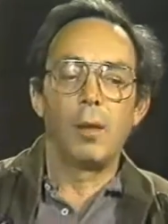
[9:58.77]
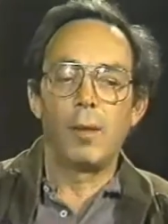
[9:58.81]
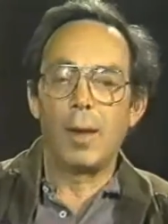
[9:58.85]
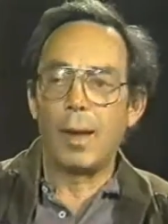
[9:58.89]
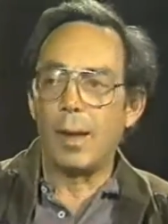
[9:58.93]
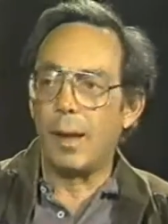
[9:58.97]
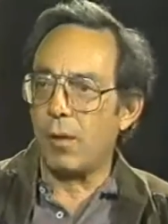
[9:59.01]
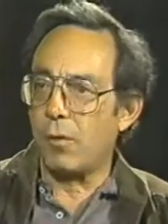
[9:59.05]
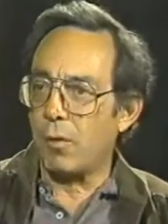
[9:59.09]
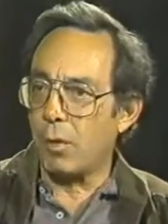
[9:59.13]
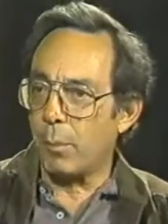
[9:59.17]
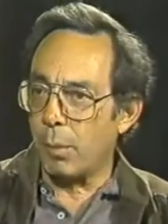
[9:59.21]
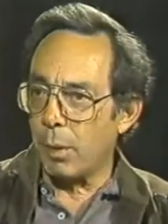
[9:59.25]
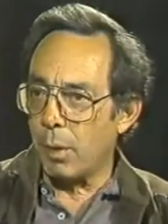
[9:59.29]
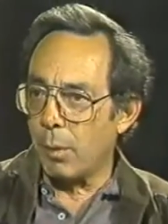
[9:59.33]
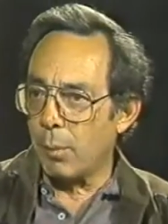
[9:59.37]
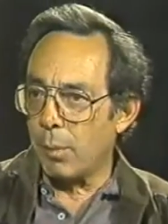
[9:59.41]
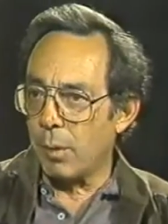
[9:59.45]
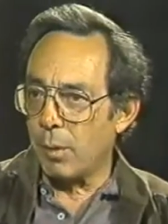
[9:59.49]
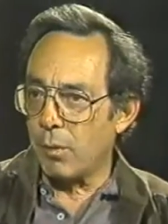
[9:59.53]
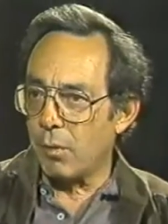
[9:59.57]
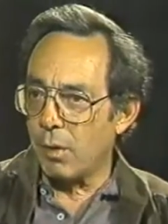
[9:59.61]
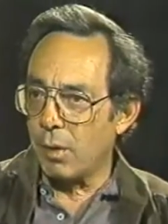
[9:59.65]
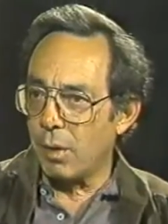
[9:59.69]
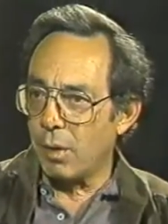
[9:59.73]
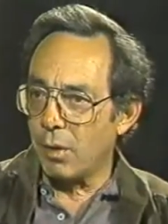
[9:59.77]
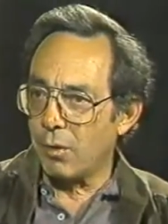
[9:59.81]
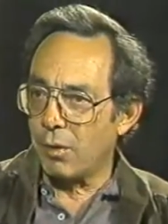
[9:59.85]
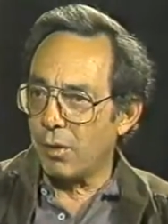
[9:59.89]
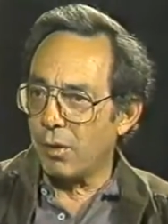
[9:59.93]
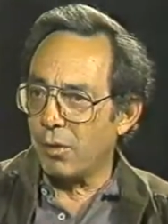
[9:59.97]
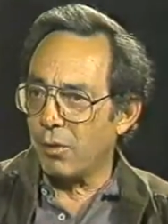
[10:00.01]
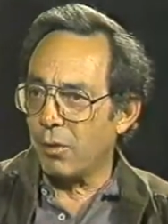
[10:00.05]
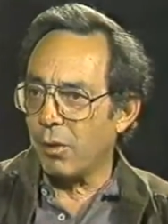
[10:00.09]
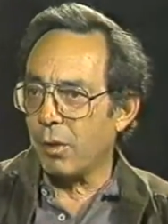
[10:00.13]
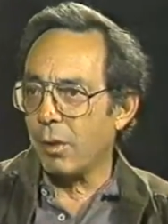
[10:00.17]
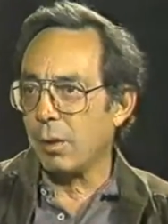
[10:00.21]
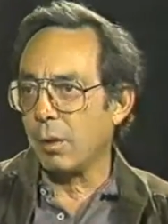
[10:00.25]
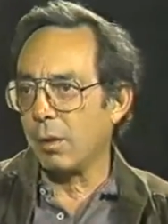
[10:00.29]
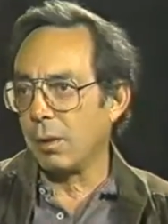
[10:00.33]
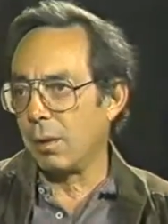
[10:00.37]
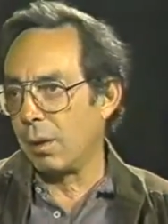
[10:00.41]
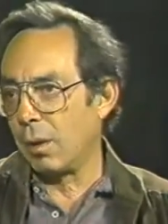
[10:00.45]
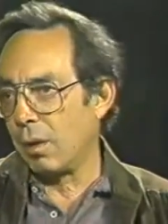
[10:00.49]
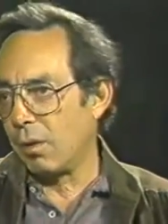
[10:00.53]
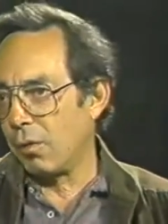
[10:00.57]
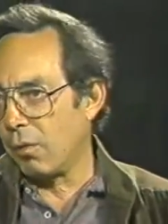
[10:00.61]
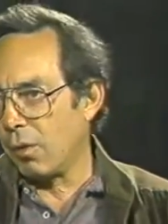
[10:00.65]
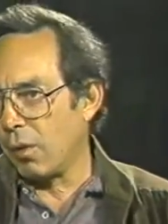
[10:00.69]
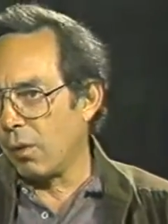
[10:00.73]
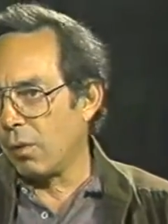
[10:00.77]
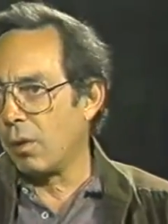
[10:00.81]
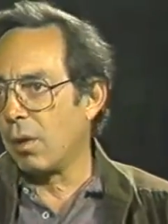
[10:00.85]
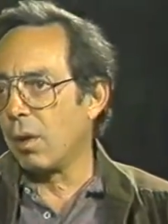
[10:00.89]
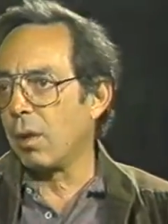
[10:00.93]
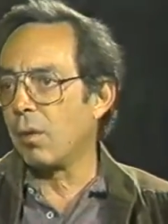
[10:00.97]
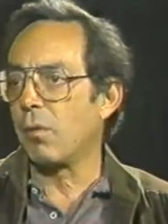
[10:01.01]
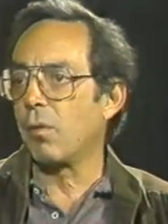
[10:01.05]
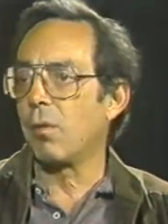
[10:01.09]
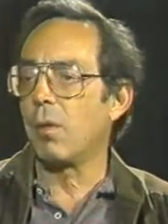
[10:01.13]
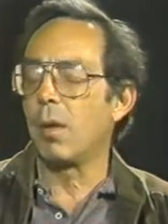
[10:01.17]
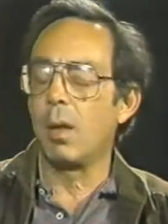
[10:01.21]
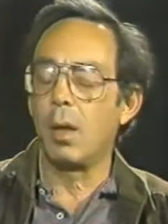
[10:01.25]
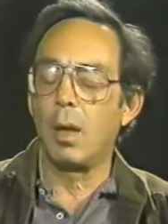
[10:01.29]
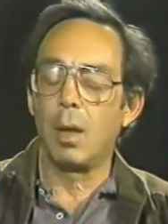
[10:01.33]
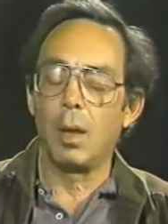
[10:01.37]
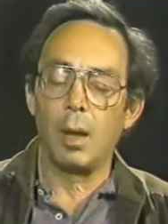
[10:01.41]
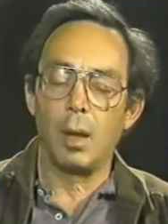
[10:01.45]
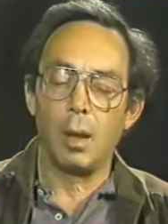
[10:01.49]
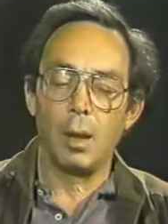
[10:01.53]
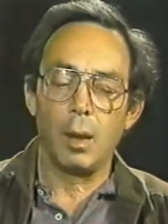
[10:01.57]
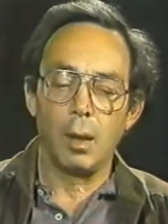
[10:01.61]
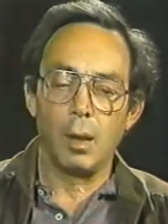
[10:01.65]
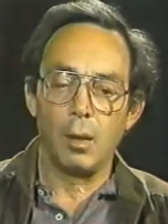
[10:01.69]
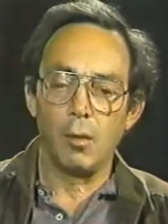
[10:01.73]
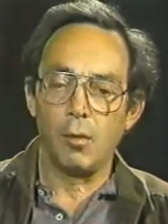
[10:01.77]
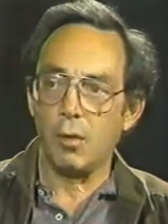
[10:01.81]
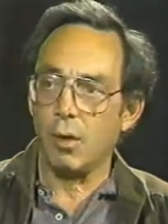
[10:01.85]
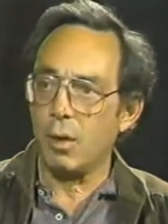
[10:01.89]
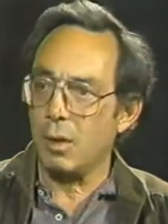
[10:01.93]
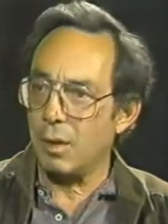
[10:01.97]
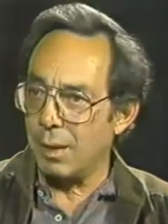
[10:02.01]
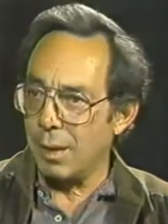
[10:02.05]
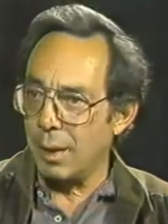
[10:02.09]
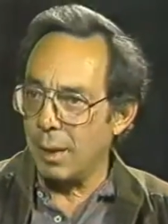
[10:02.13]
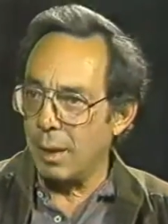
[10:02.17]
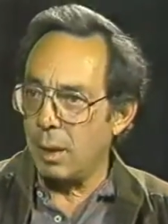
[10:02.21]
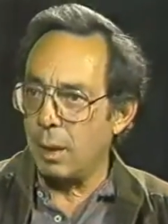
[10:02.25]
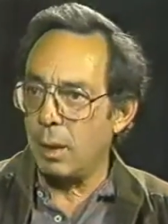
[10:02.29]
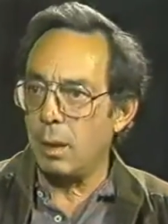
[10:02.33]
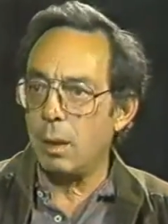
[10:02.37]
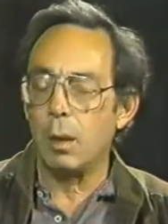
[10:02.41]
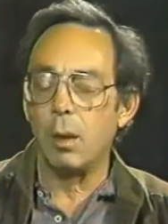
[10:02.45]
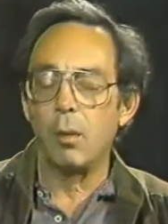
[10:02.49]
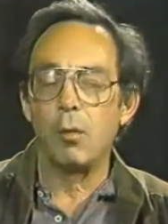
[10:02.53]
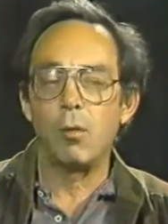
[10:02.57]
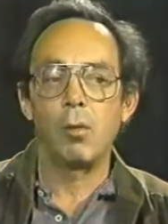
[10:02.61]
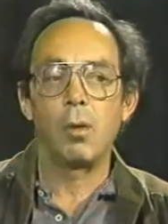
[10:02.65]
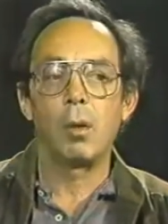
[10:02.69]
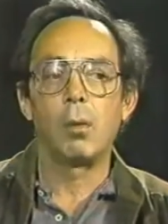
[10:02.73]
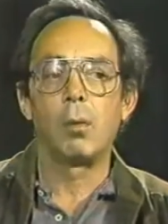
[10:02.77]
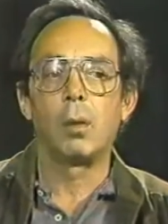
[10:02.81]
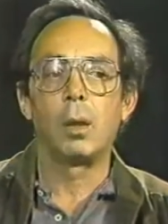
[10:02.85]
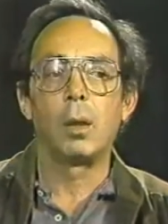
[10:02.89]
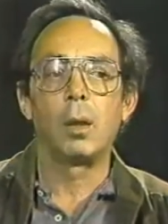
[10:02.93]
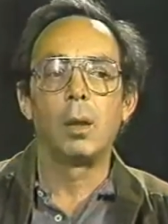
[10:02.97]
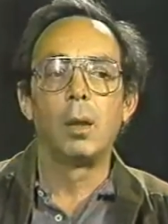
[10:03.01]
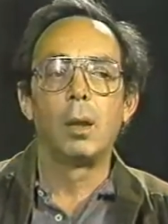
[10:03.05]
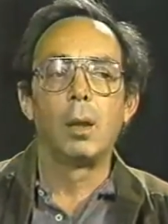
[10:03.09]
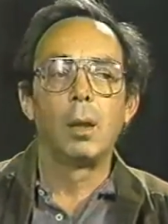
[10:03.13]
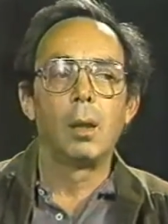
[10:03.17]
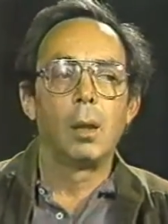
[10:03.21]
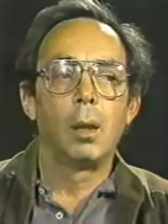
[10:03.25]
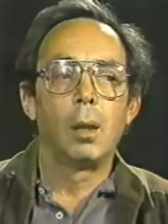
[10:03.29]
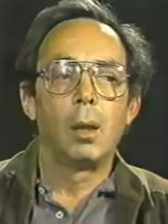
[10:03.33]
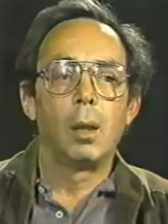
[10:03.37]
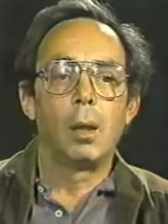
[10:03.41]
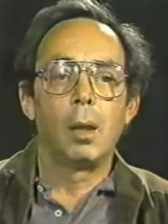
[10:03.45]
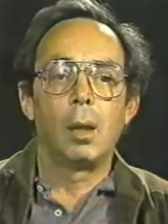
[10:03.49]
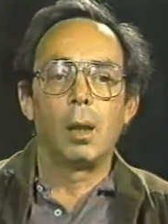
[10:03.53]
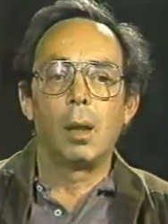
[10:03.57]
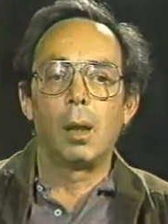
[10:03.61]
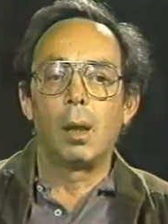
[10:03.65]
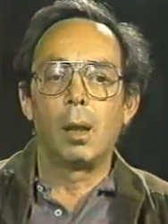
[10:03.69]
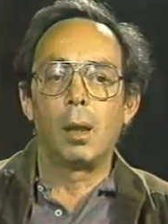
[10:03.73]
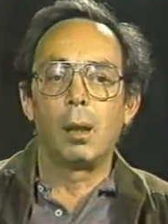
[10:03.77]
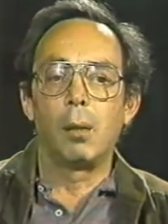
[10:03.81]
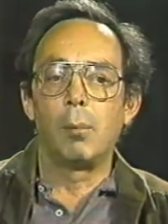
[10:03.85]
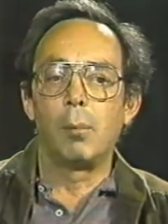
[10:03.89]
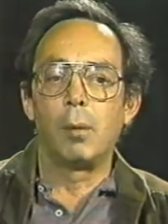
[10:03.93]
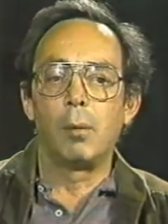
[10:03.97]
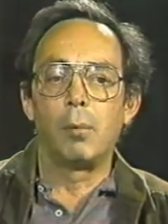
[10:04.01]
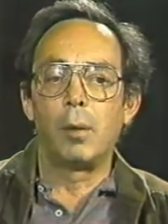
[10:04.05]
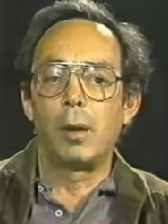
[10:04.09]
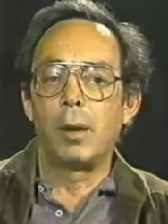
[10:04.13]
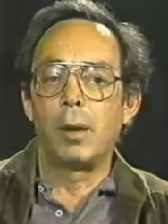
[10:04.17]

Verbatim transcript: that has a purpose and it's controlled and it's focused and it's contained and so on. Uh, the